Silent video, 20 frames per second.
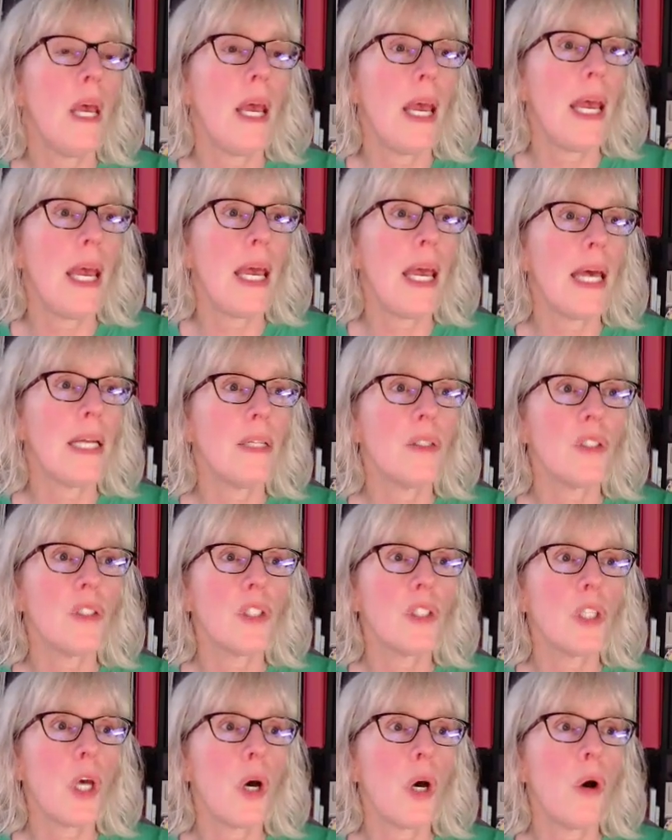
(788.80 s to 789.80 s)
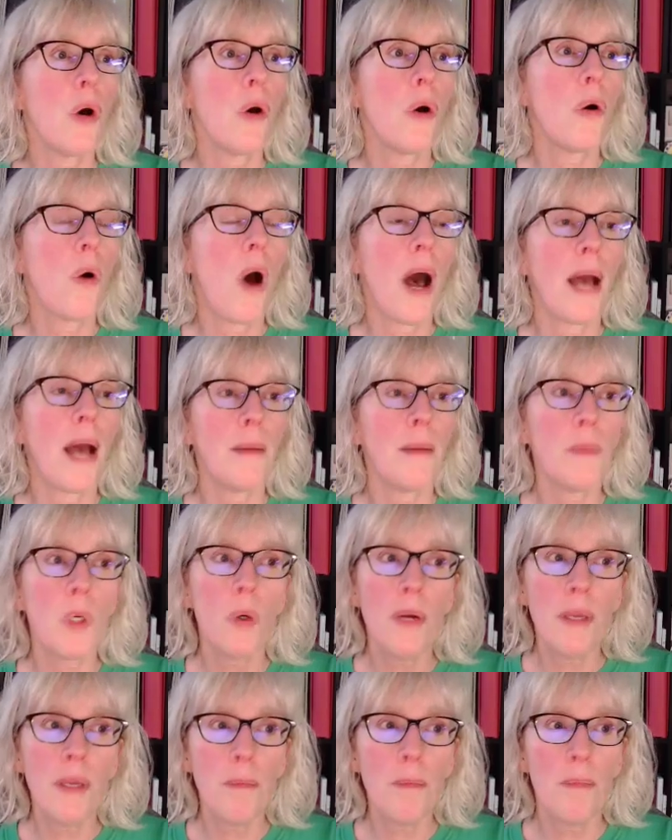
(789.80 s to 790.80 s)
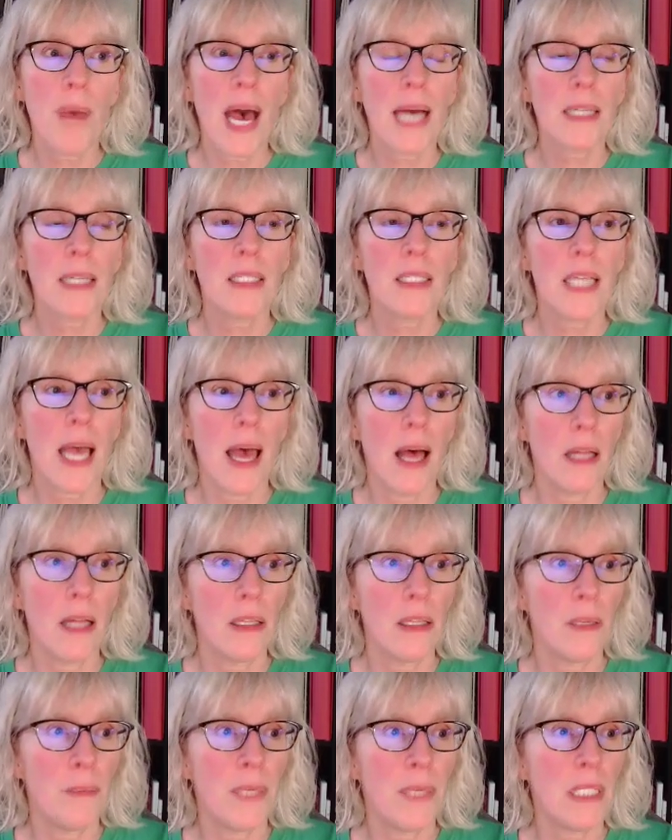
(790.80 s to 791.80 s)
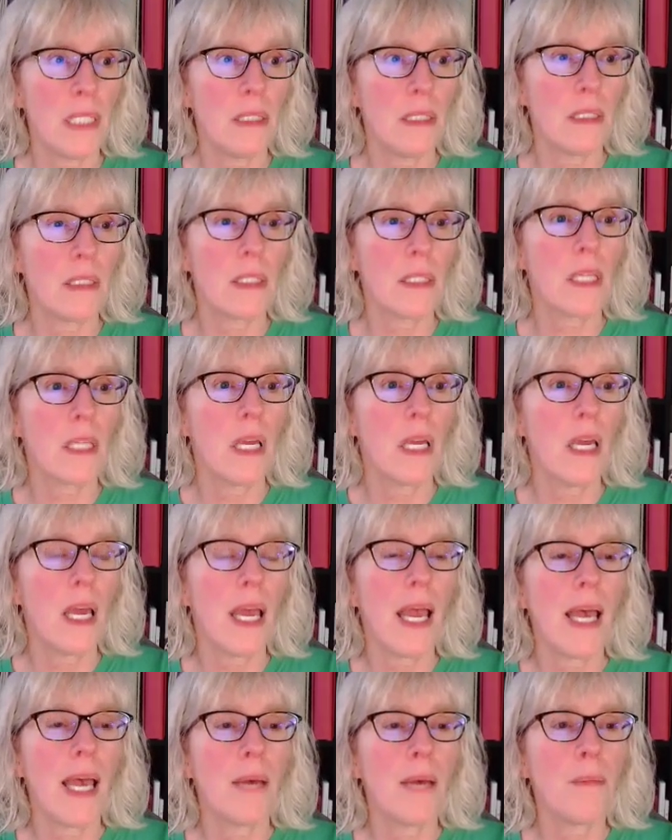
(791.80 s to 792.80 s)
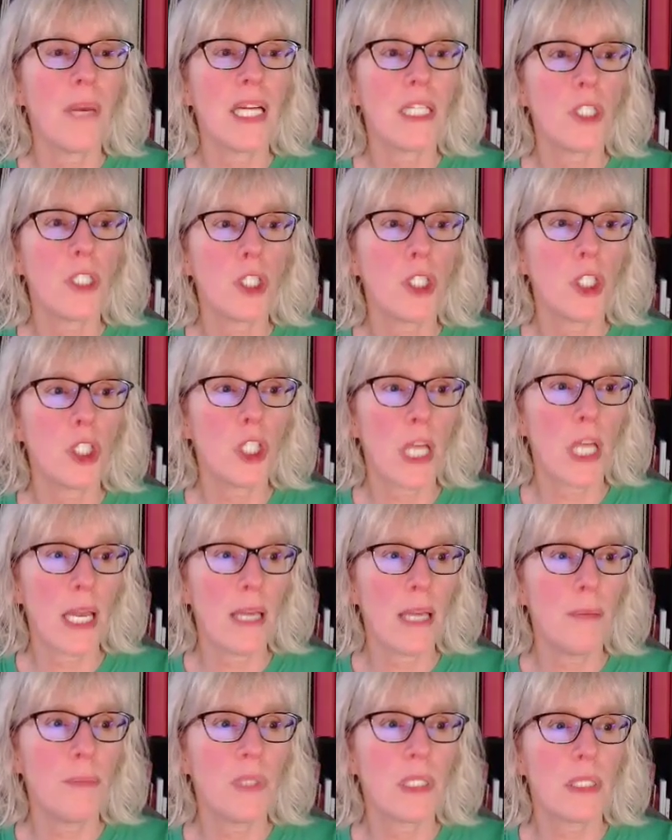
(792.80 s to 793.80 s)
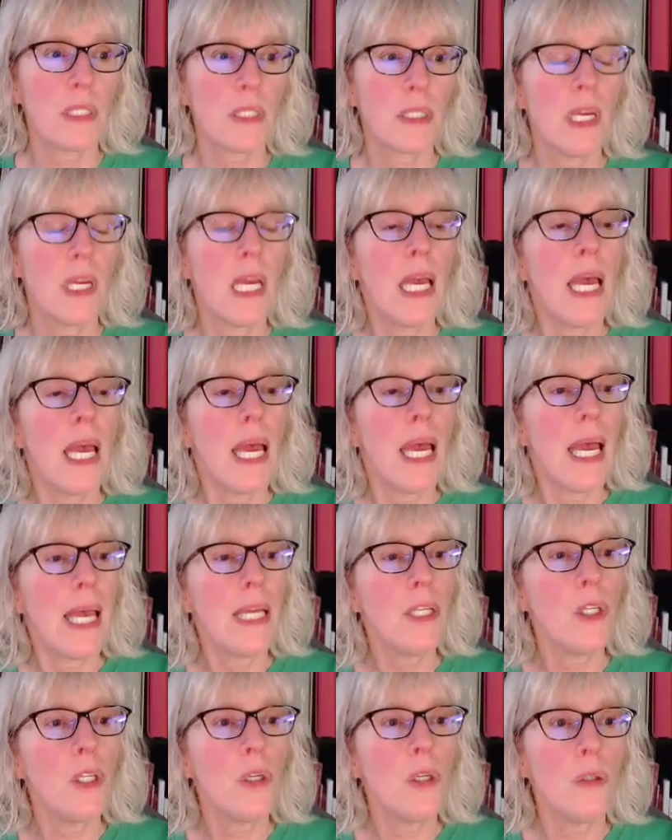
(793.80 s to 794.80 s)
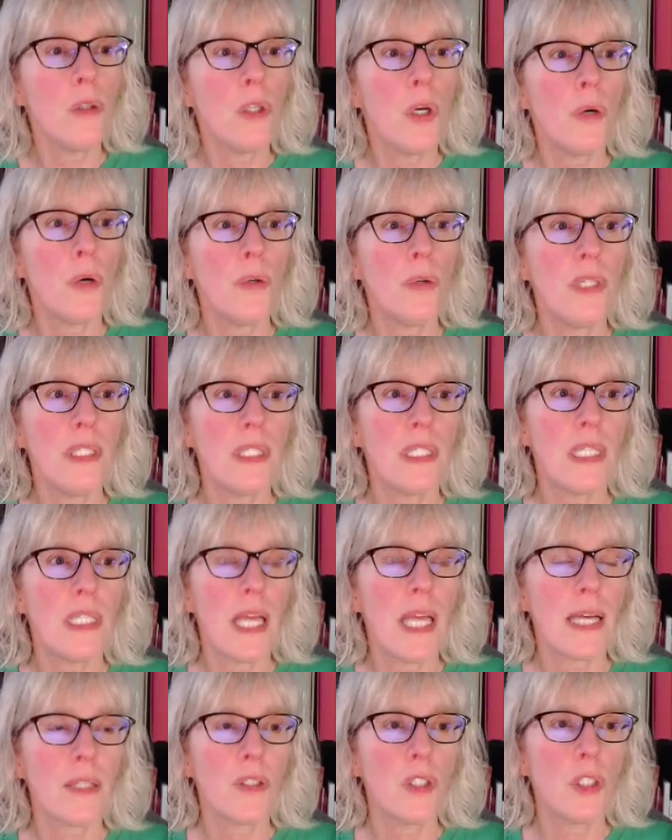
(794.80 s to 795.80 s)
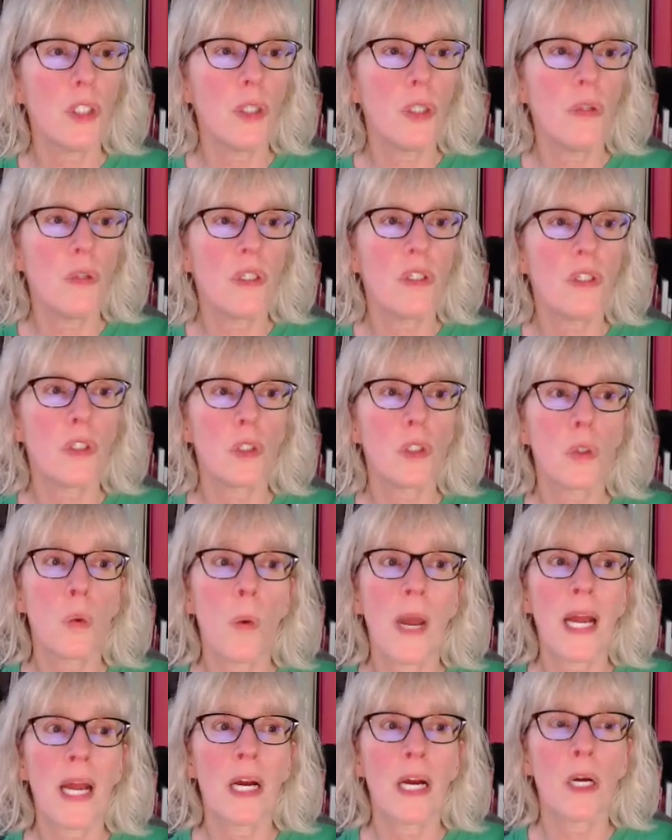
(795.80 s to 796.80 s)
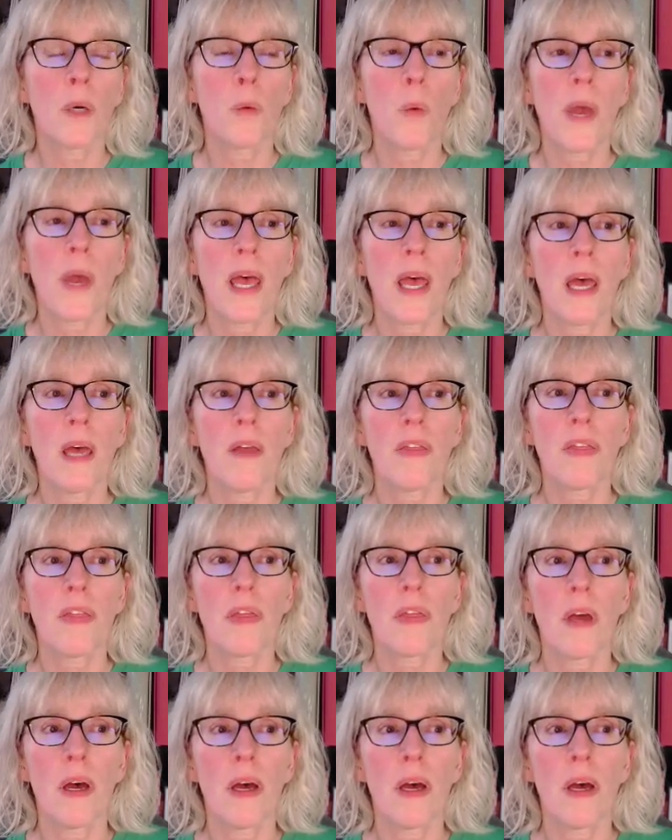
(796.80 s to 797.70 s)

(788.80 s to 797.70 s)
And so I'm going back to elements and my shapes, and you'll notice next to the square with